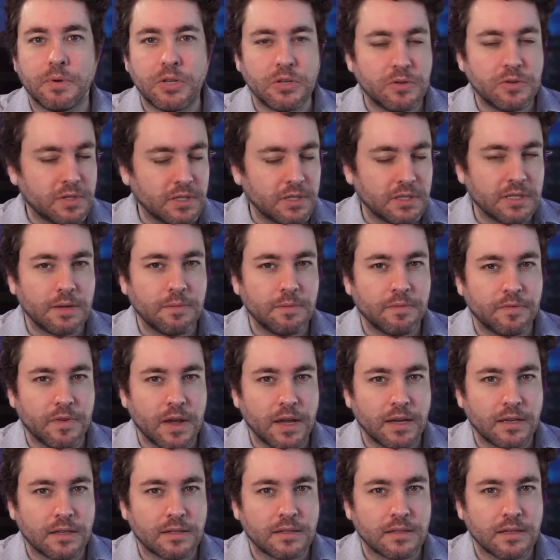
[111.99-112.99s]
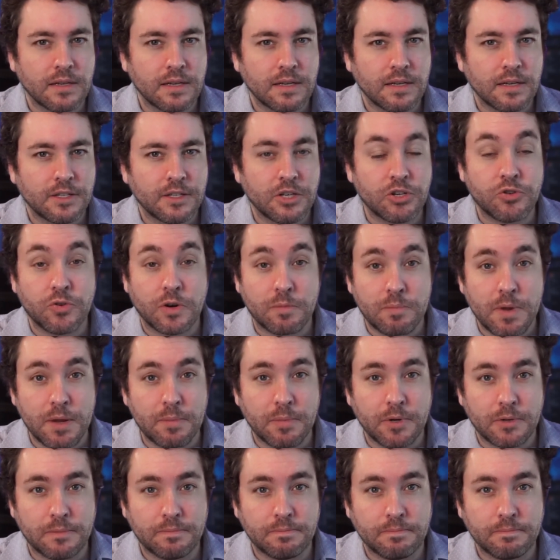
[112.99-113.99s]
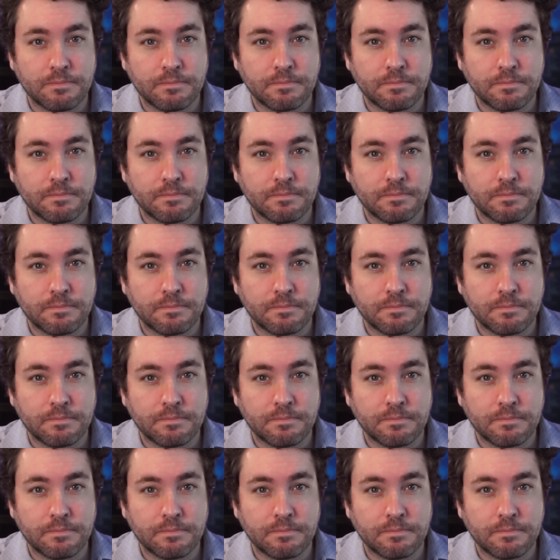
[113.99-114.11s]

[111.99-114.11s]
but using deepfakes to trick people.